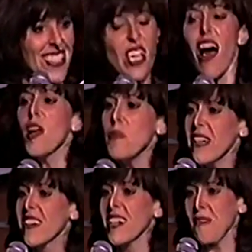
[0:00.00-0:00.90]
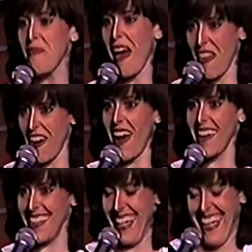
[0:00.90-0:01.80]
See, I'd be a good mother.
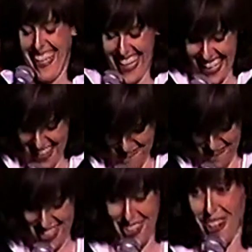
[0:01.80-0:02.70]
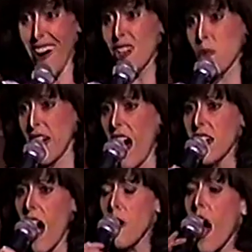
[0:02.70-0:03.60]
I've been called one.
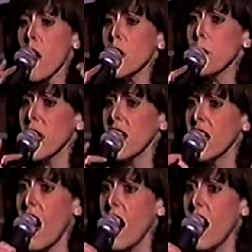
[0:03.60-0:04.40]
I would be...